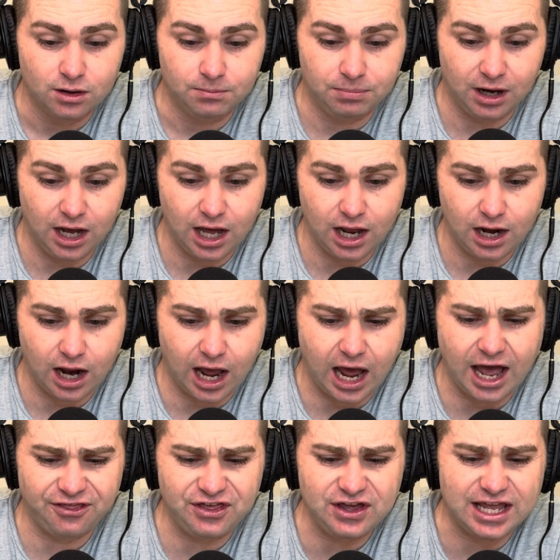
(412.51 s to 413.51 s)
But
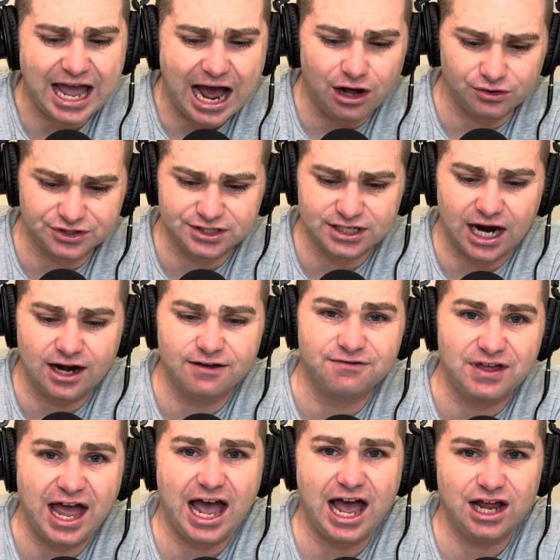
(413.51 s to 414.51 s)
I think outside of
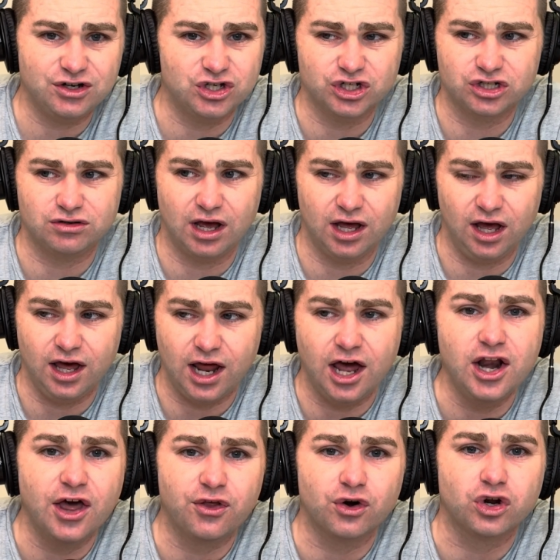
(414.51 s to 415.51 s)
that, just
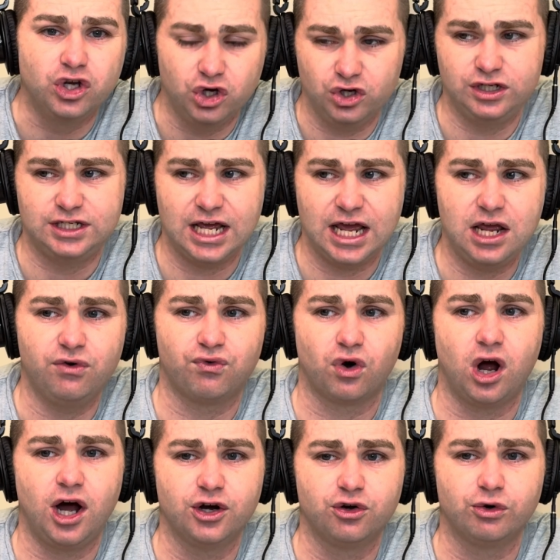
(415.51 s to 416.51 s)
another good day for
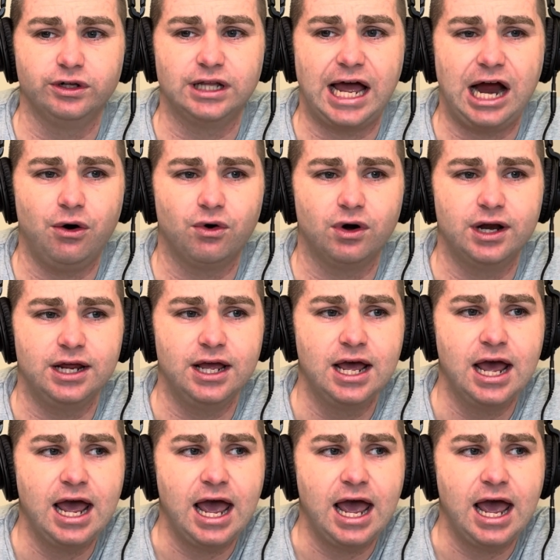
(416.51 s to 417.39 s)
Audrey Lowry,